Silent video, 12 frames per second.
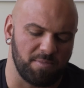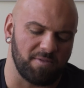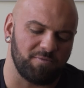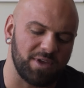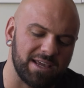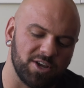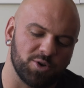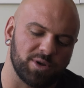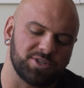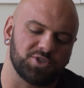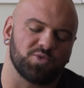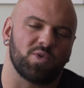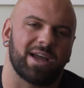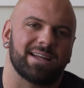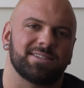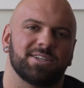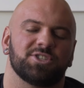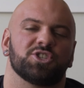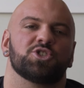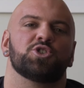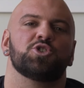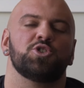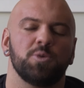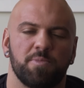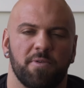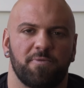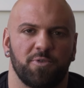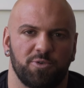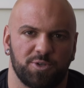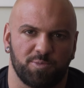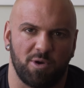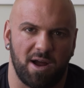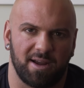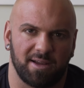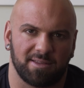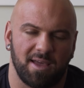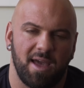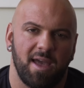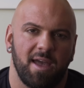But vegan greens and reds is a superfoods product.